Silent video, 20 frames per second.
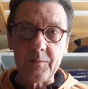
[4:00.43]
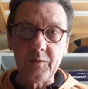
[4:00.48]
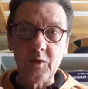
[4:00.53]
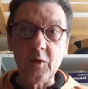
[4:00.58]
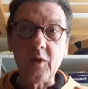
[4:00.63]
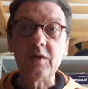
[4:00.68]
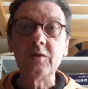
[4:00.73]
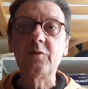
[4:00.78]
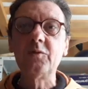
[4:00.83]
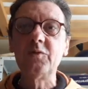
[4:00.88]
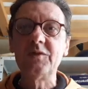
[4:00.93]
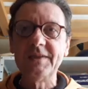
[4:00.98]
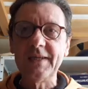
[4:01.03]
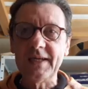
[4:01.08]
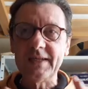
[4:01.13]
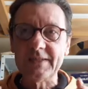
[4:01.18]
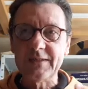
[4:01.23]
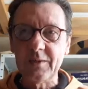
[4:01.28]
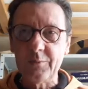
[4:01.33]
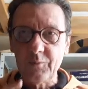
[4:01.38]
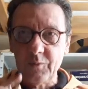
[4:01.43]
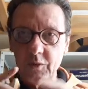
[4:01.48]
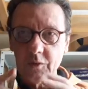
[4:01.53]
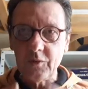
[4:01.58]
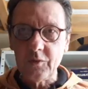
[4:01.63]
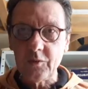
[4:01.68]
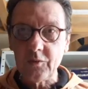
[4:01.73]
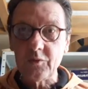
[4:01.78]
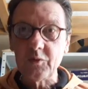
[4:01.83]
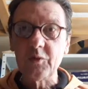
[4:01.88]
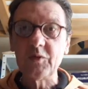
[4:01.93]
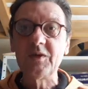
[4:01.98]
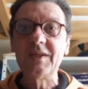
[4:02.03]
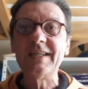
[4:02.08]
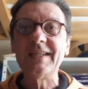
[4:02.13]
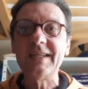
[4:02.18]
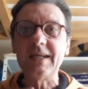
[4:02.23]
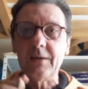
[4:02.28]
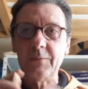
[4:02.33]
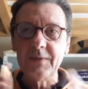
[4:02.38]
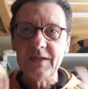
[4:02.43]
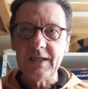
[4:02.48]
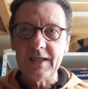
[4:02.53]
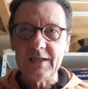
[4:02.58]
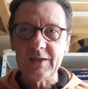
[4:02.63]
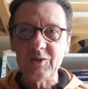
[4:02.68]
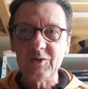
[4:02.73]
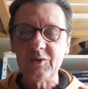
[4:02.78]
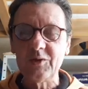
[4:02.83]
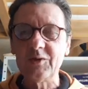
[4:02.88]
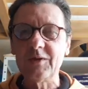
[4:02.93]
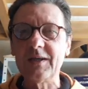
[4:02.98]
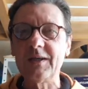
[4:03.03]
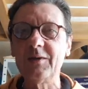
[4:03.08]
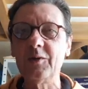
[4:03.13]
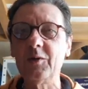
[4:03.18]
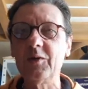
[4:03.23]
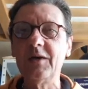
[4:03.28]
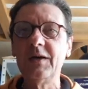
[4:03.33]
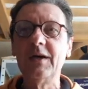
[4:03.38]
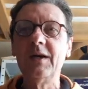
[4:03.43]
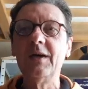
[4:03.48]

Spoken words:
your enthusiasm, your determination, and your